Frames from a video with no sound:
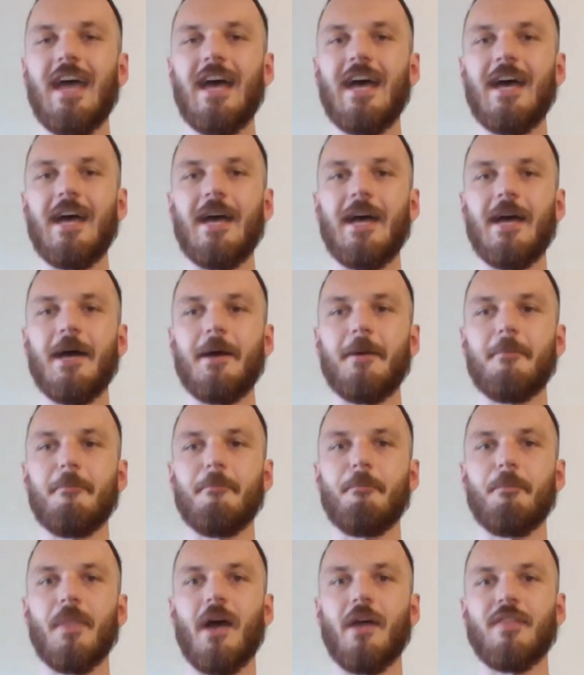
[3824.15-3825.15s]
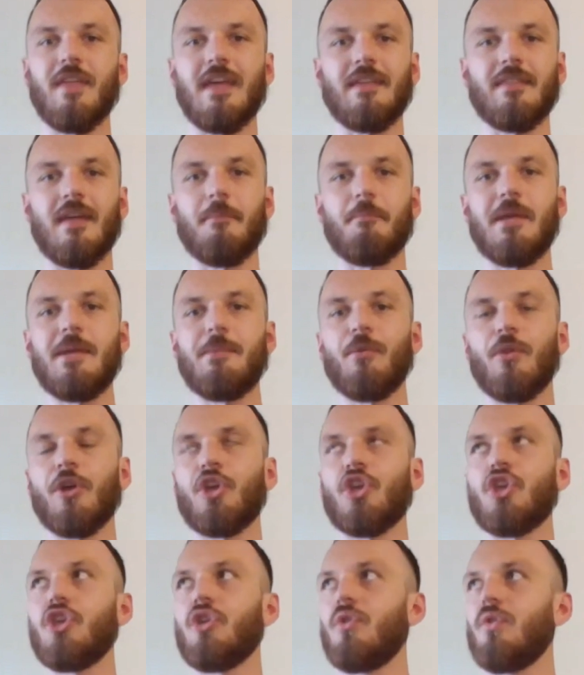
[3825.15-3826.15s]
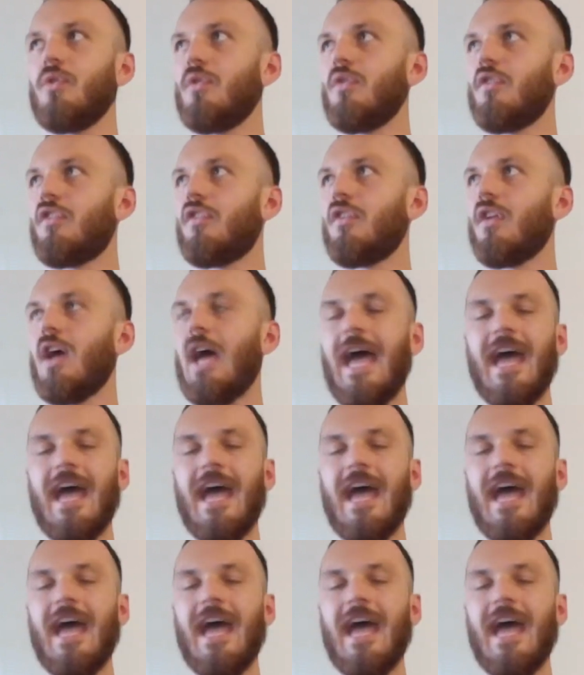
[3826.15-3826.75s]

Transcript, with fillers: Um, I think that people accuse